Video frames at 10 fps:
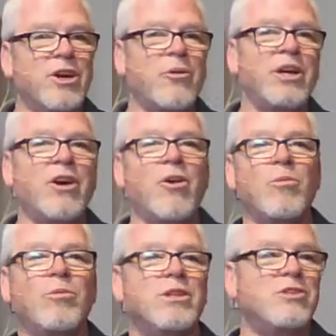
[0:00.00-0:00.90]
going
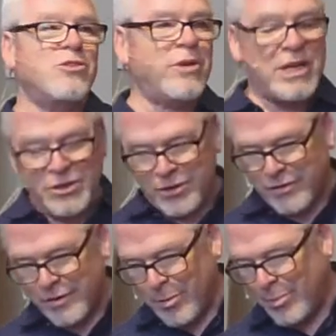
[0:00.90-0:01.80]
home with a stranger
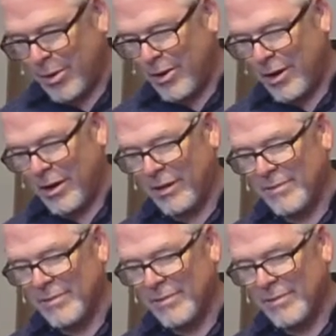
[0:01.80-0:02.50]
from a bar.